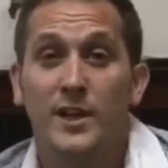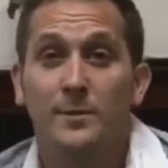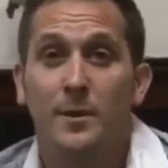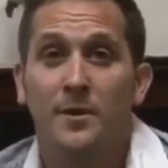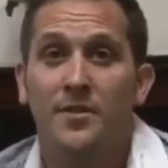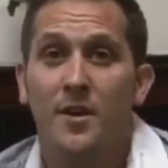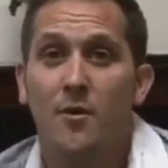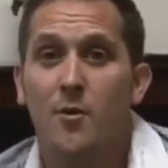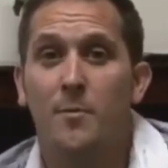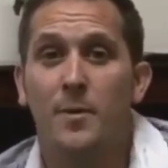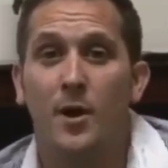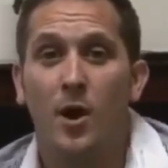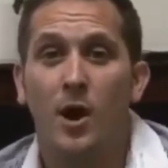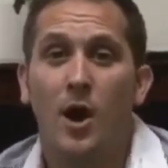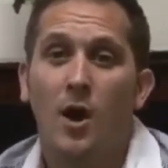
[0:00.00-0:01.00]
on
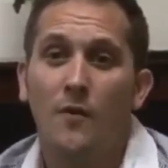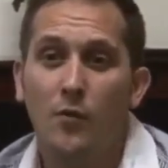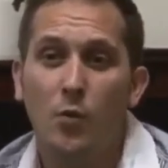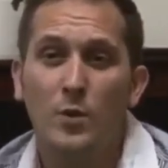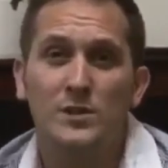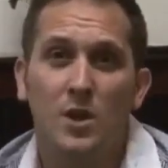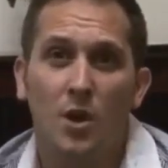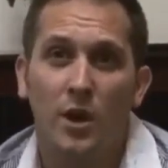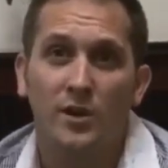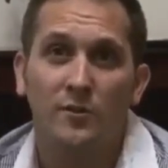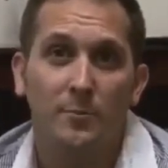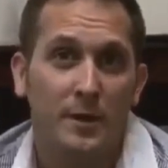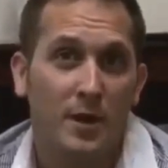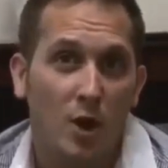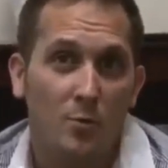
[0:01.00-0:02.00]
hypnotherapy, I, have always kind
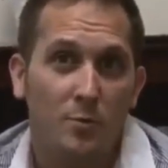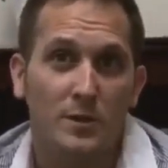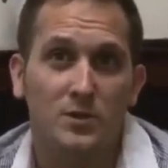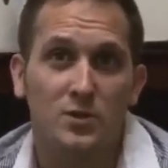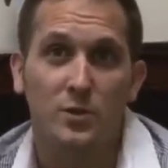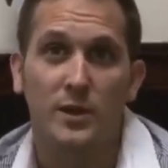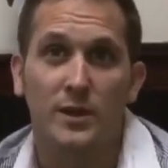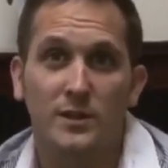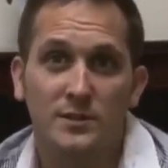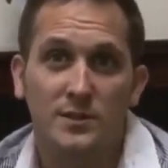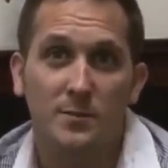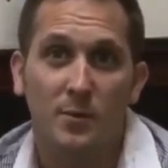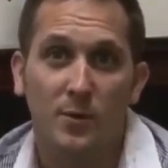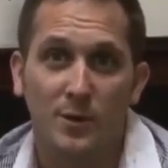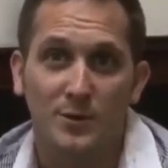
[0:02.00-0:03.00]
of been open to it, to be